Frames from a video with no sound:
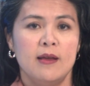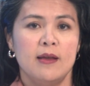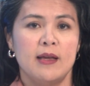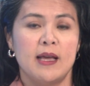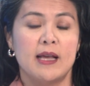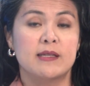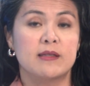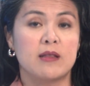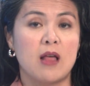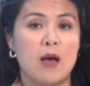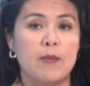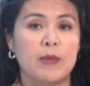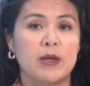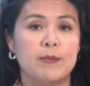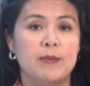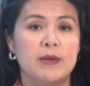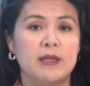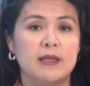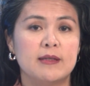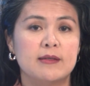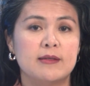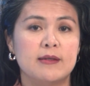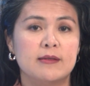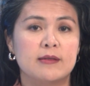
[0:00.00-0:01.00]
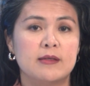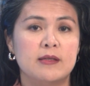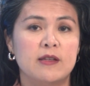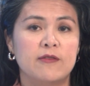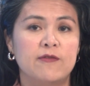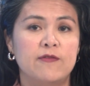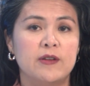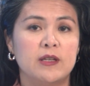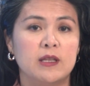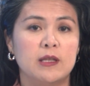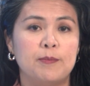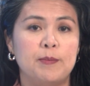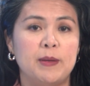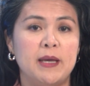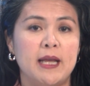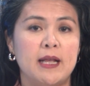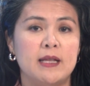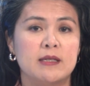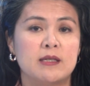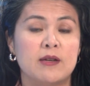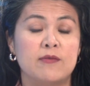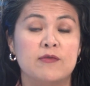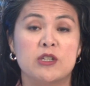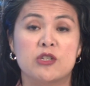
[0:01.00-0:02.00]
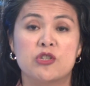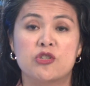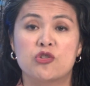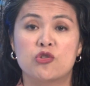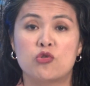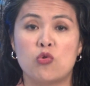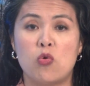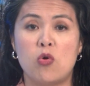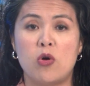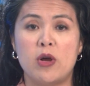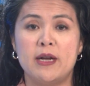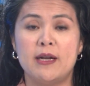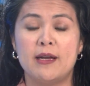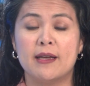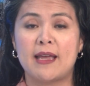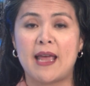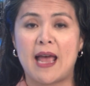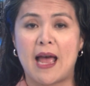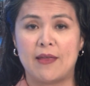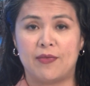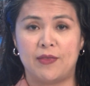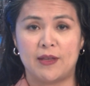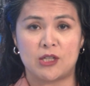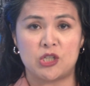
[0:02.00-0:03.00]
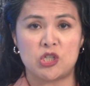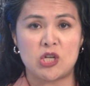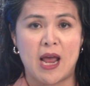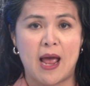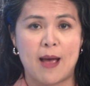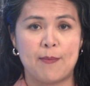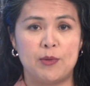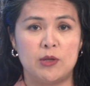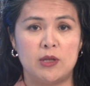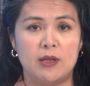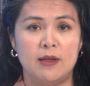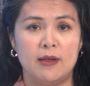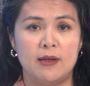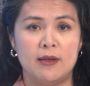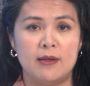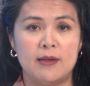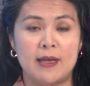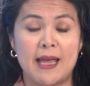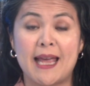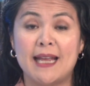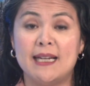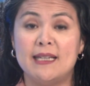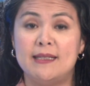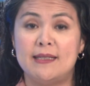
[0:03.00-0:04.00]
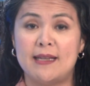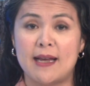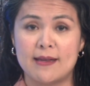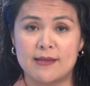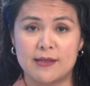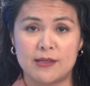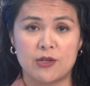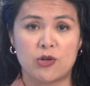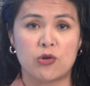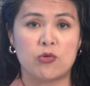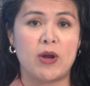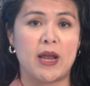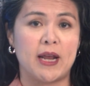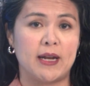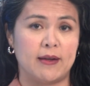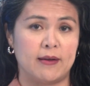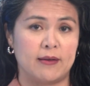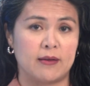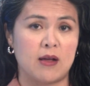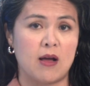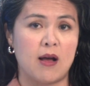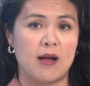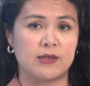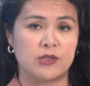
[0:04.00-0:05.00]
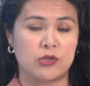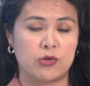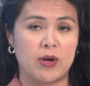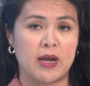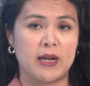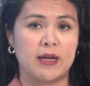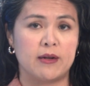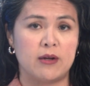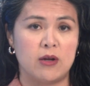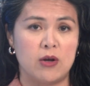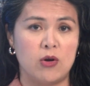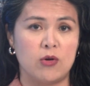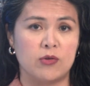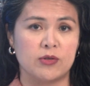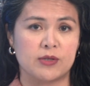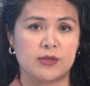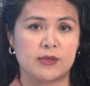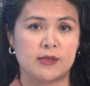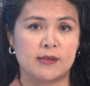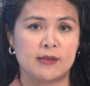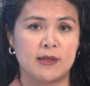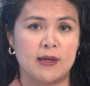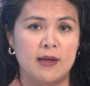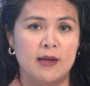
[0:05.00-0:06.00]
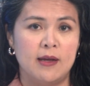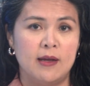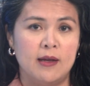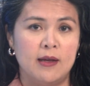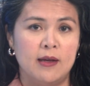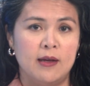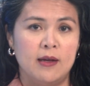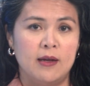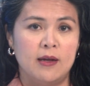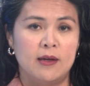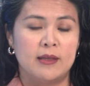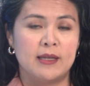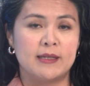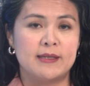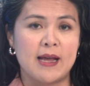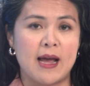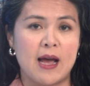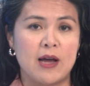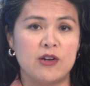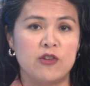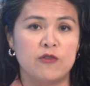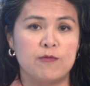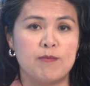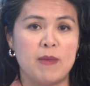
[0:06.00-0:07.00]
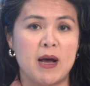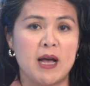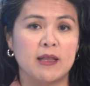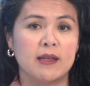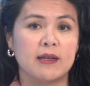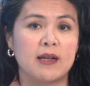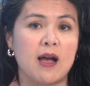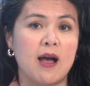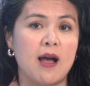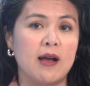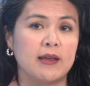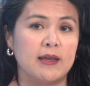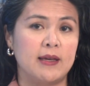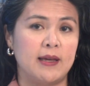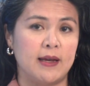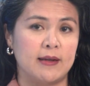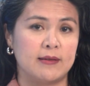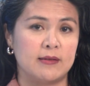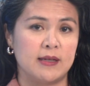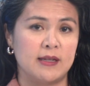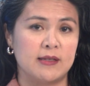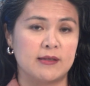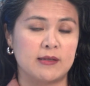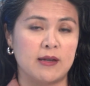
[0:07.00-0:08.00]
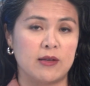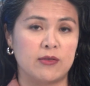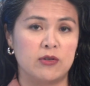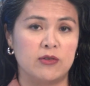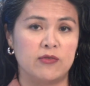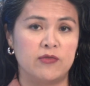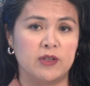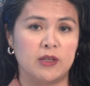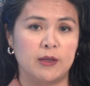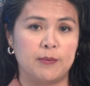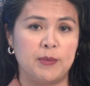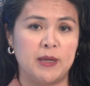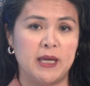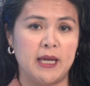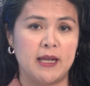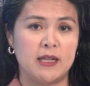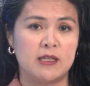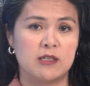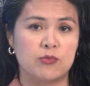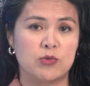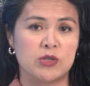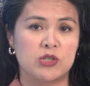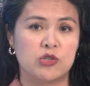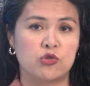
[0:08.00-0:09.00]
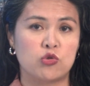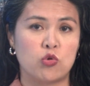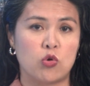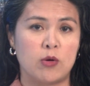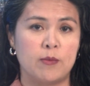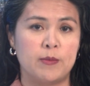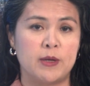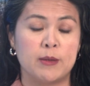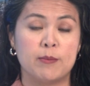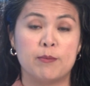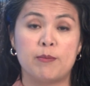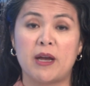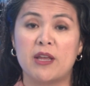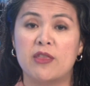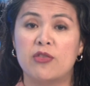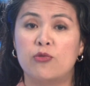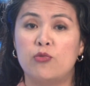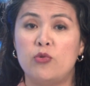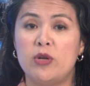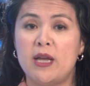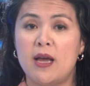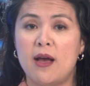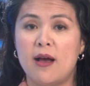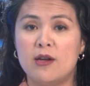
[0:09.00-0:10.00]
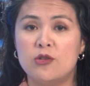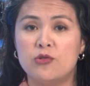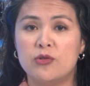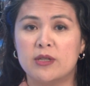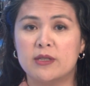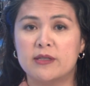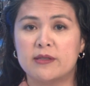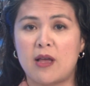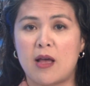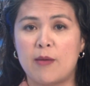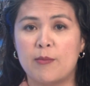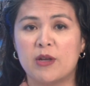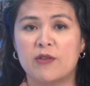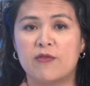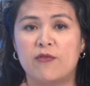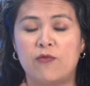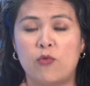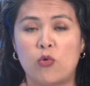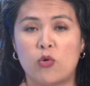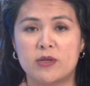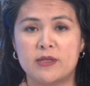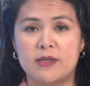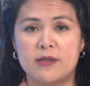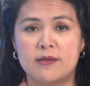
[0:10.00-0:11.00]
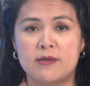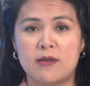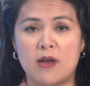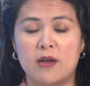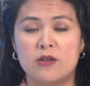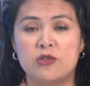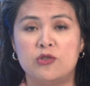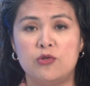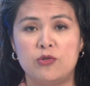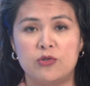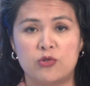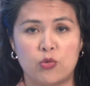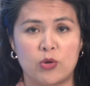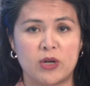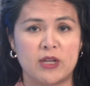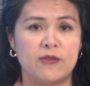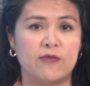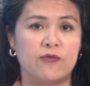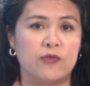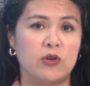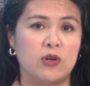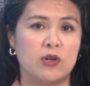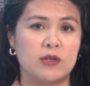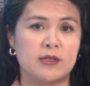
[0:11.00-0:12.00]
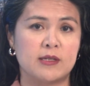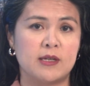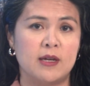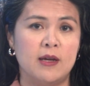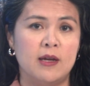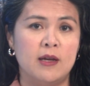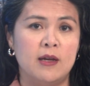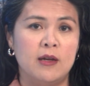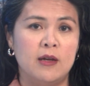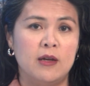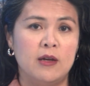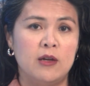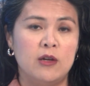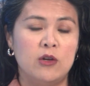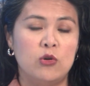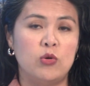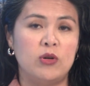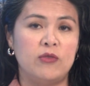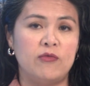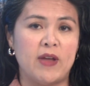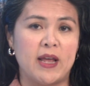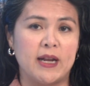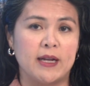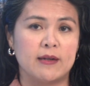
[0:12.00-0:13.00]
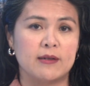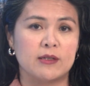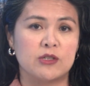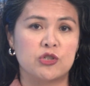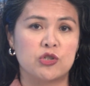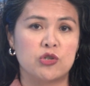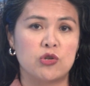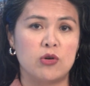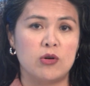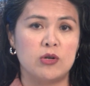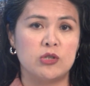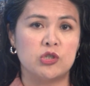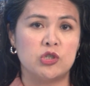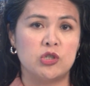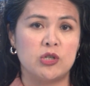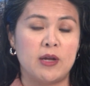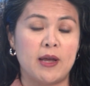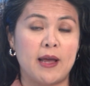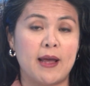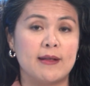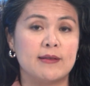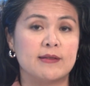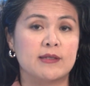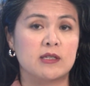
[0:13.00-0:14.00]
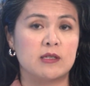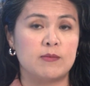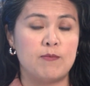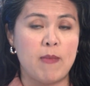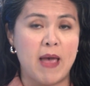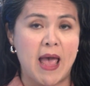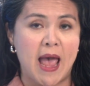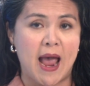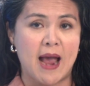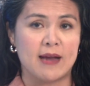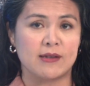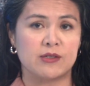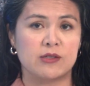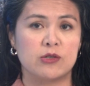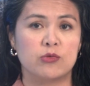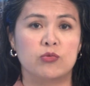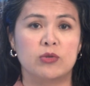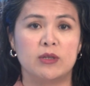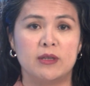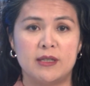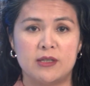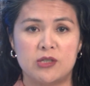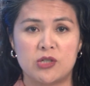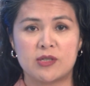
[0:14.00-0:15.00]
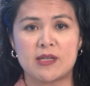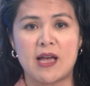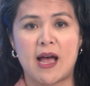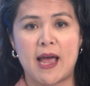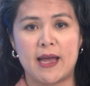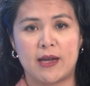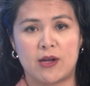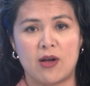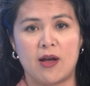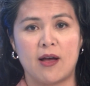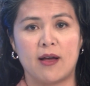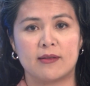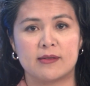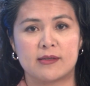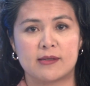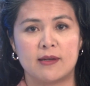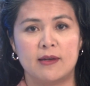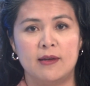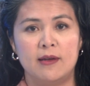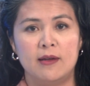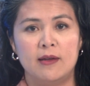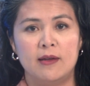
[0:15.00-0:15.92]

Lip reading: Islamic militants in the Philippines have destroyed a Catholic chapel and desecrated consecrated hosts. The town of Malagakit in southern Philippines was stormed by 300 Islamic forces on June 21st, who invaded a church and smashed religious icons.